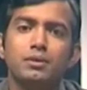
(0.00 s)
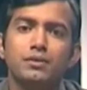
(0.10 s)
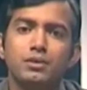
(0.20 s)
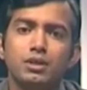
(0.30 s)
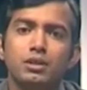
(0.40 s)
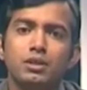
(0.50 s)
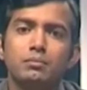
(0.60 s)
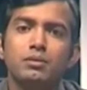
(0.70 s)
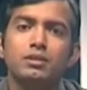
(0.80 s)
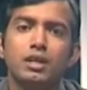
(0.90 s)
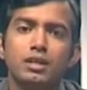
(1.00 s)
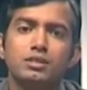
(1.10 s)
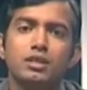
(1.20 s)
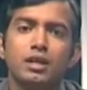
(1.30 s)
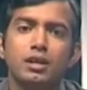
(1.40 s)
beryllium, that
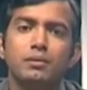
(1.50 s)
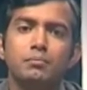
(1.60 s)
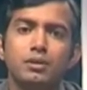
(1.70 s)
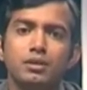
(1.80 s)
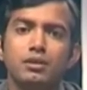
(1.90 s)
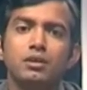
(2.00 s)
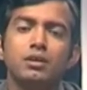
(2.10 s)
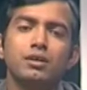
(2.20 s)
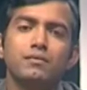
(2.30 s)
is AMBE,